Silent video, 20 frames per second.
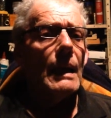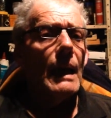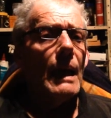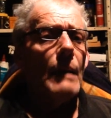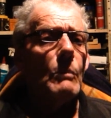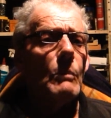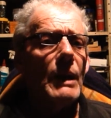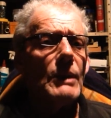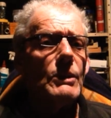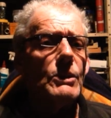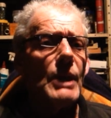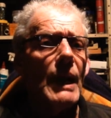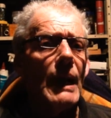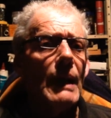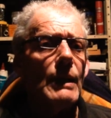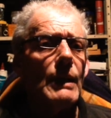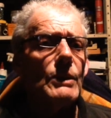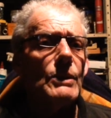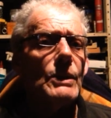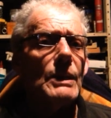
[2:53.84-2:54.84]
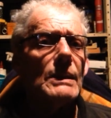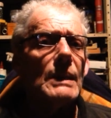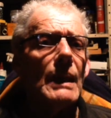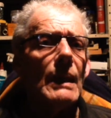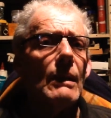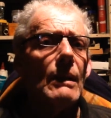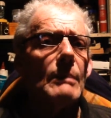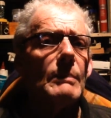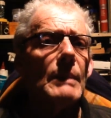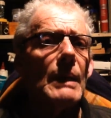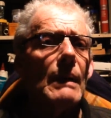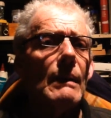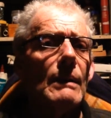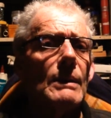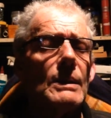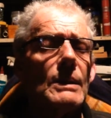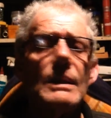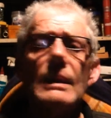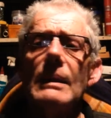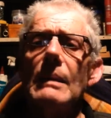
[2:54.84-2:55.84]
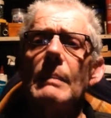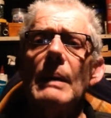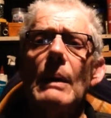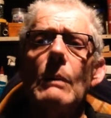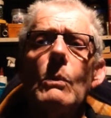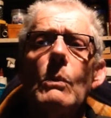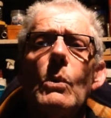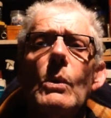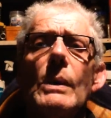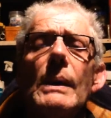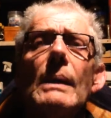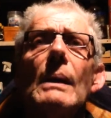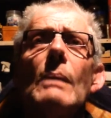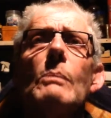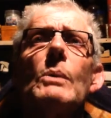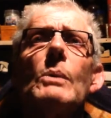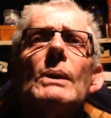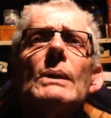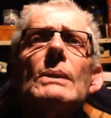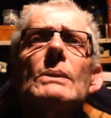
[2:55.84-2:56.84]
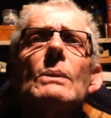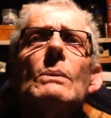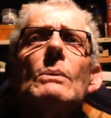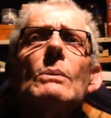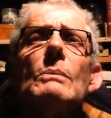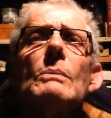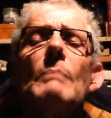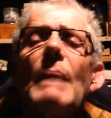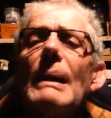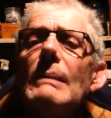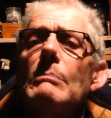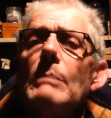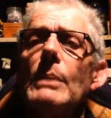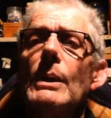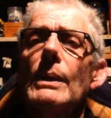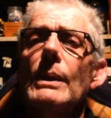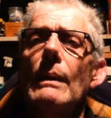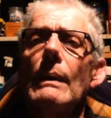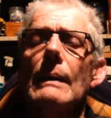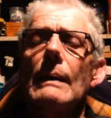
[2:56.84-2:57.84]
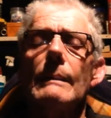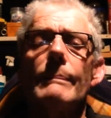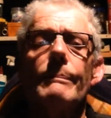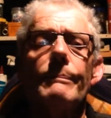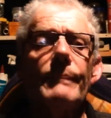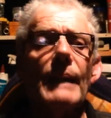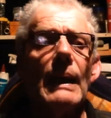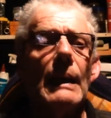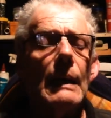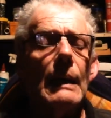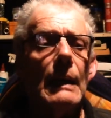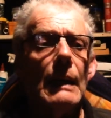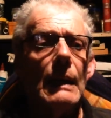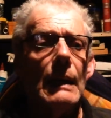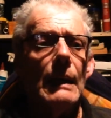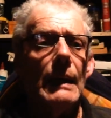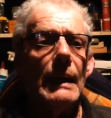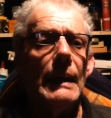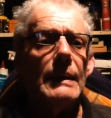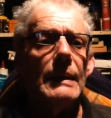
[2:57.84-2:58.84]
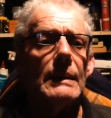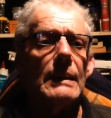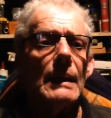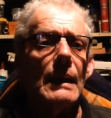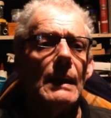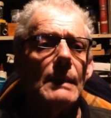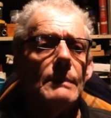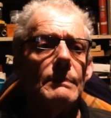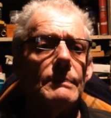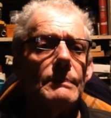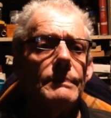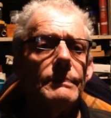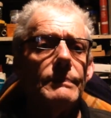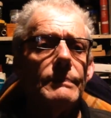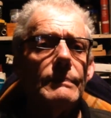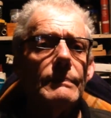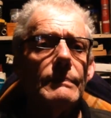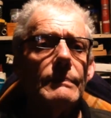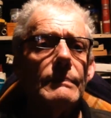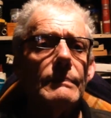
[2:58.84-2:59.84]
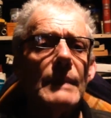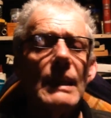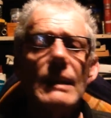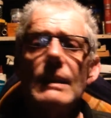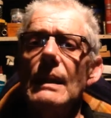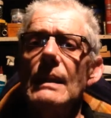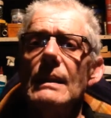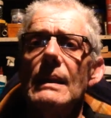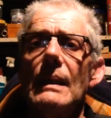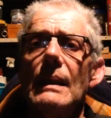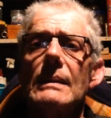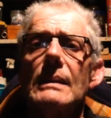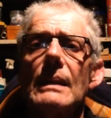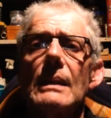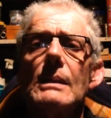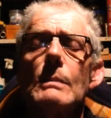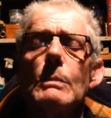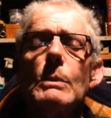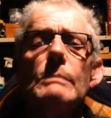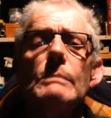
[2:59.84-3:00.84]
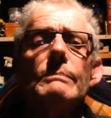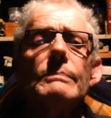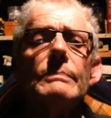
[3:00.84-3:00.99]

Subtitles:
And one challenge is that I'm going to see about walking up what is called Mutton Bird Island. It's easy accessible.